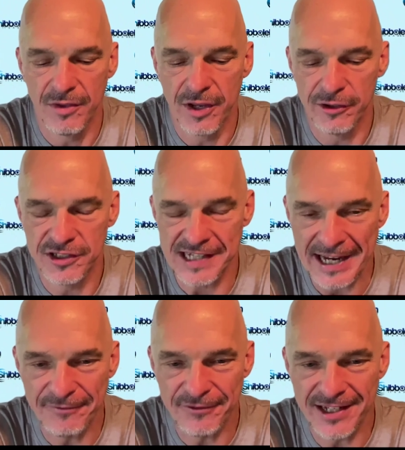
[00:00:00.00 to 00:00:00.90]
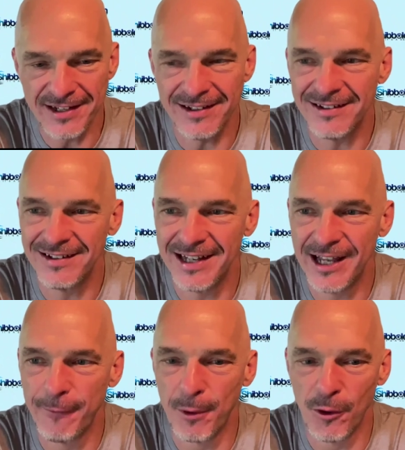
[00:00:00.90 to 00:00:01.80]
There's safety in
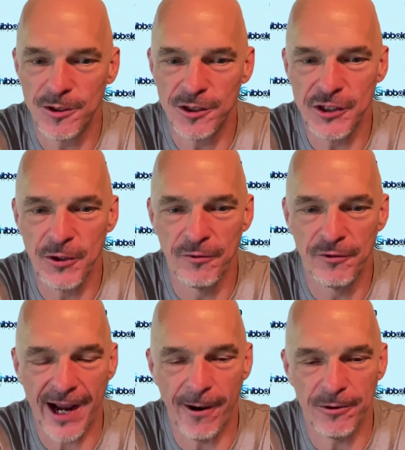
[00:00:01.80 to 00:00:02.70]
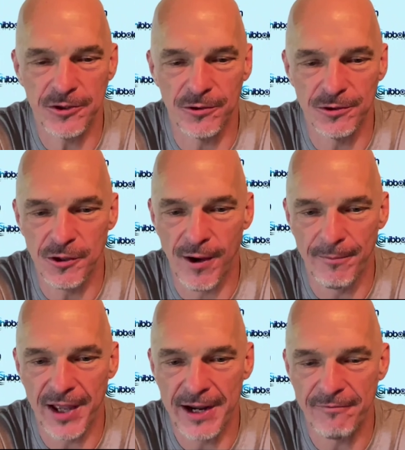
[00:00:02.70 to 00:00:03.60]
a multitude of counsel, so
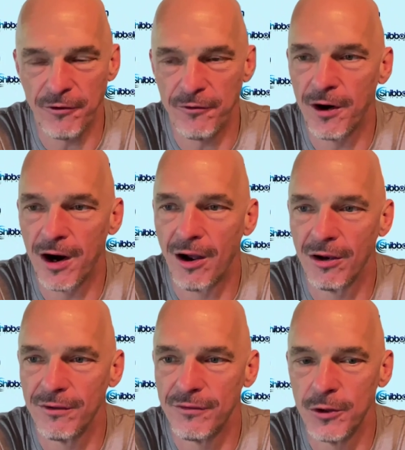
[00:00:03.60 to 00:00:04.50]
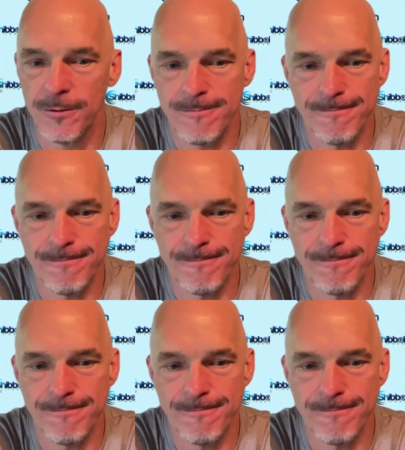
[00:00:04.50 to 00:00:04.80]
I'm thankful for all of you.